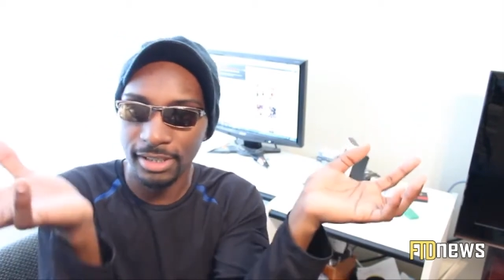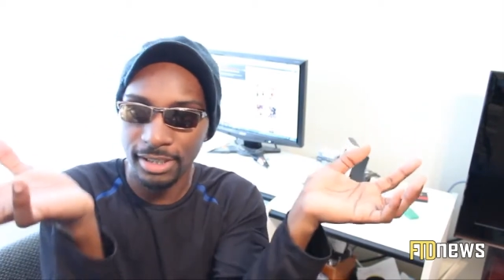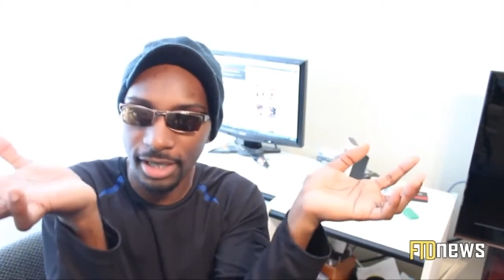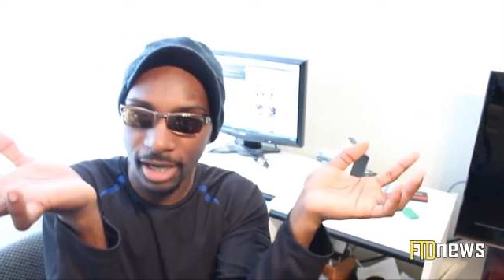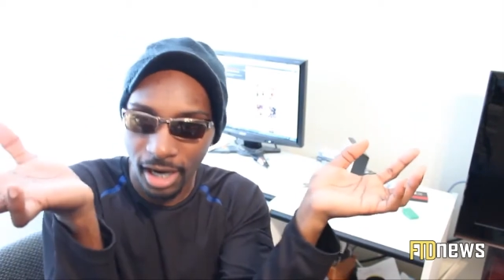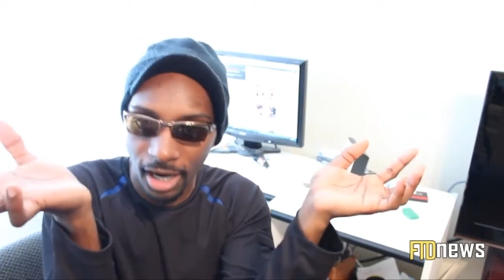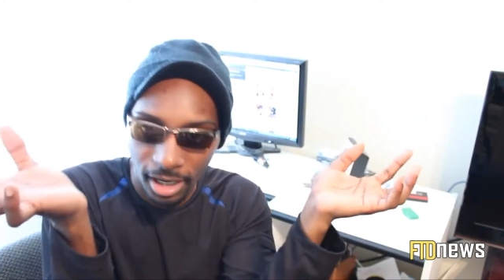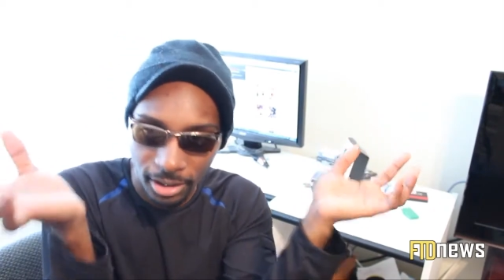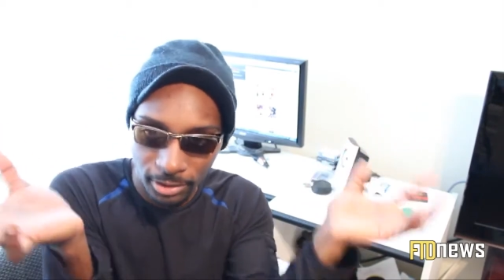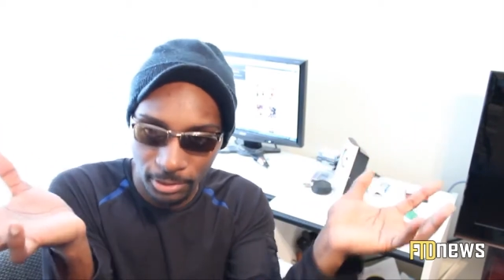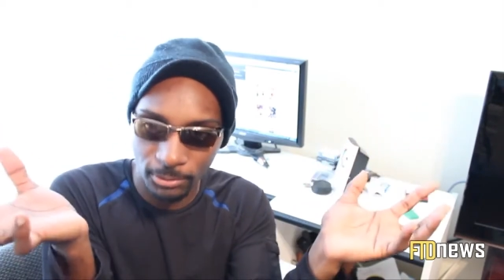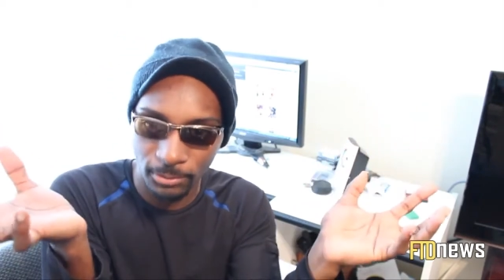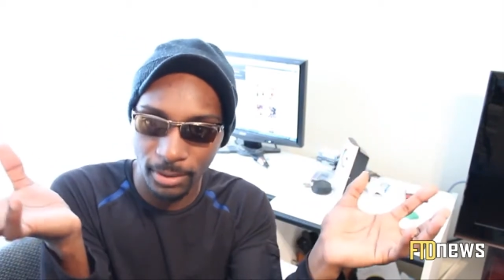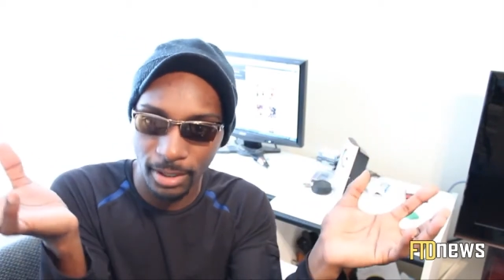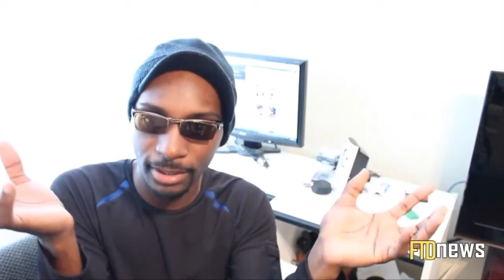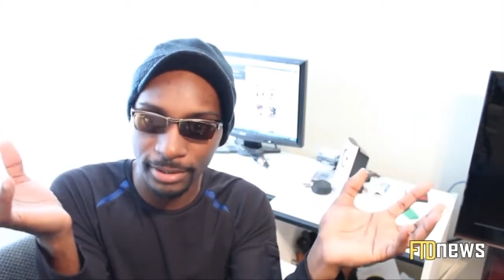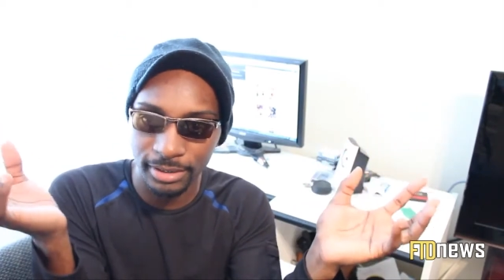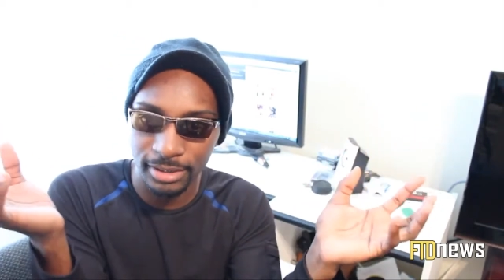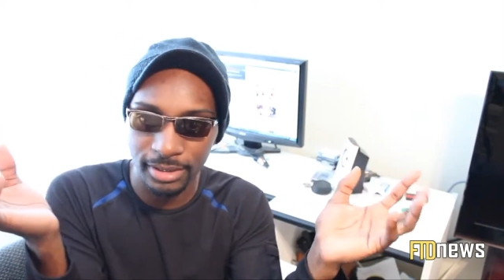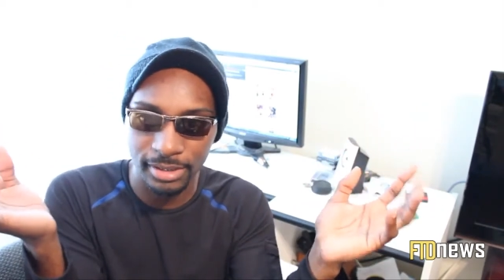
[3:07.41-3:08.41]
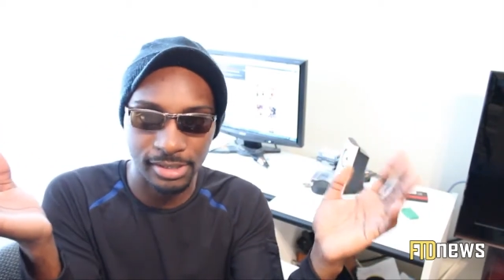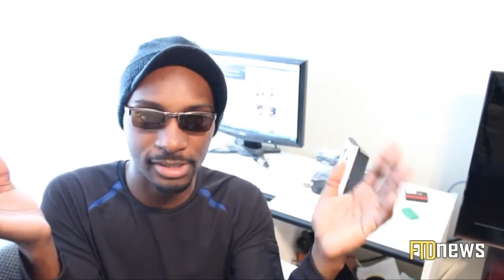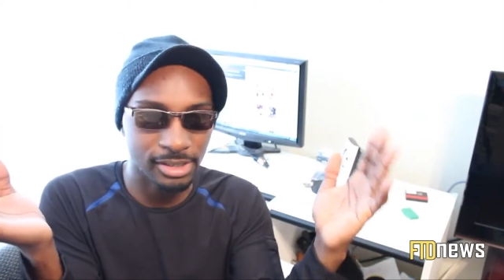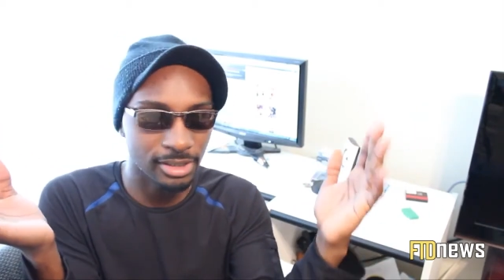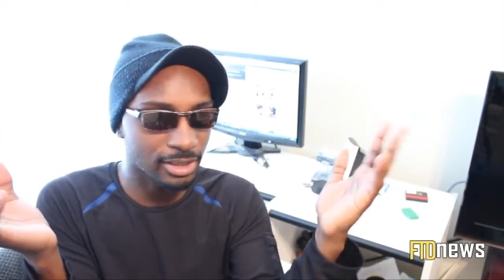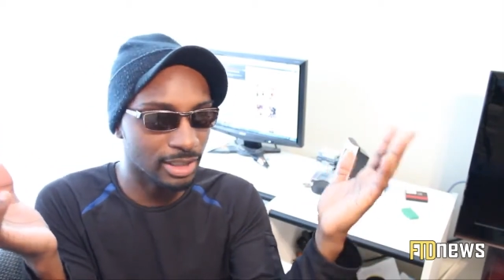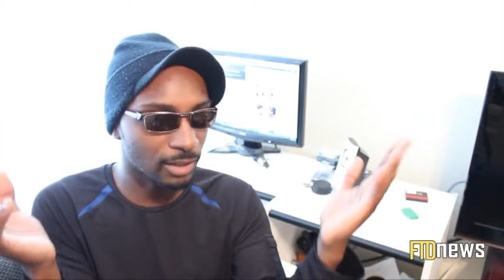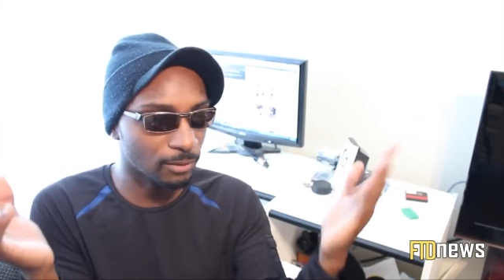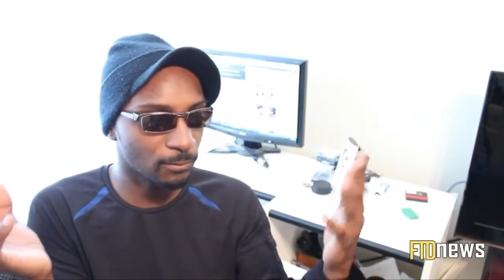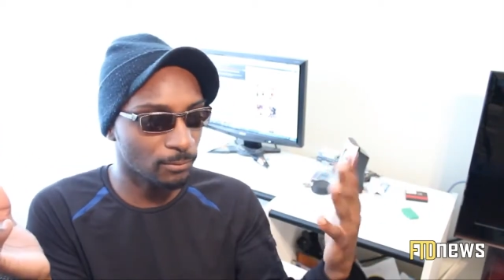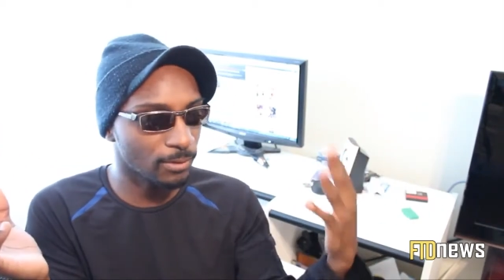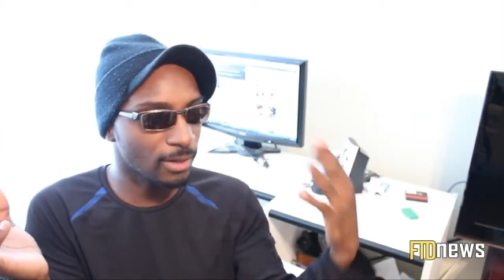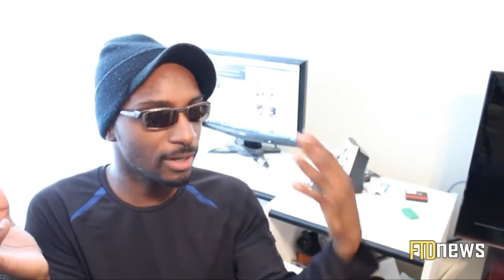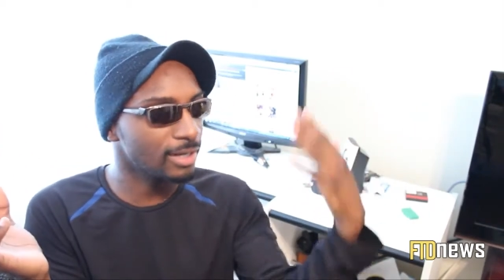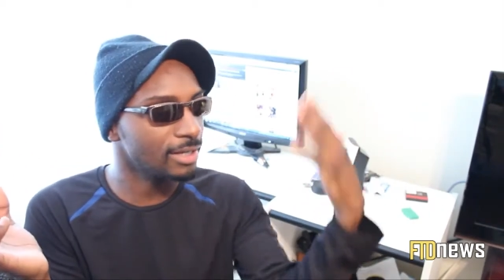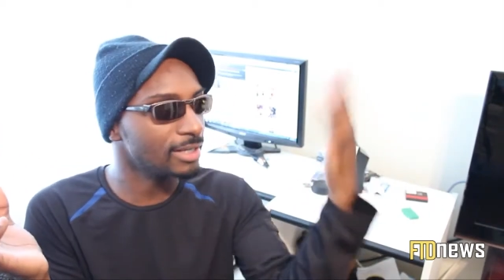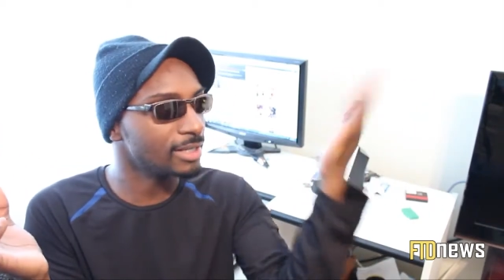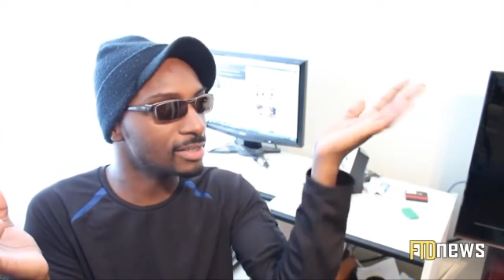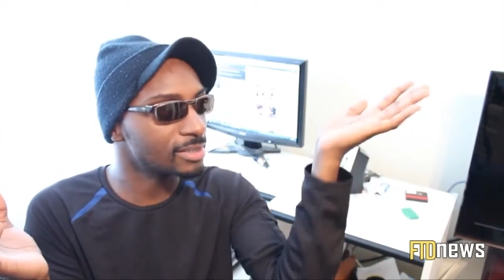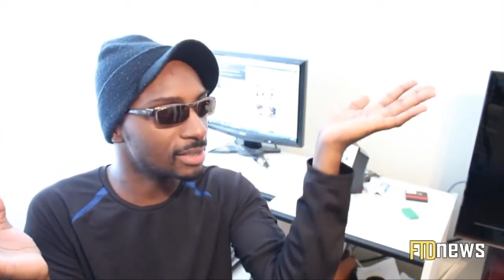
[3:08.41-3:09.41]
to the other one, you can see that
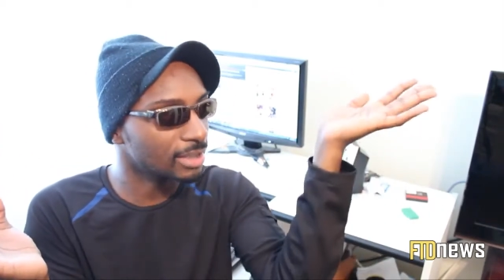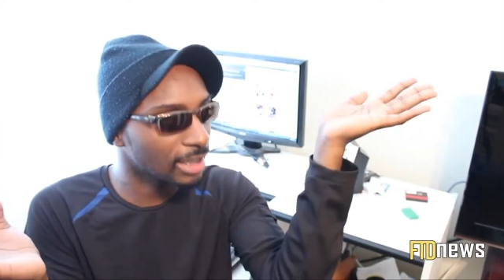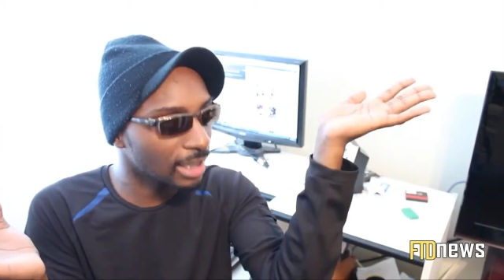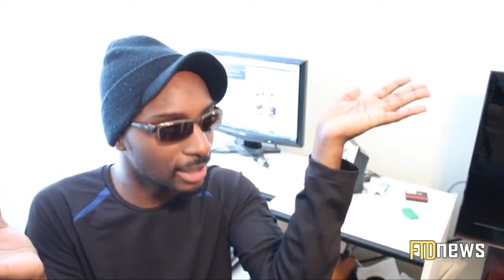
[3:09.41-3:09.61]
one is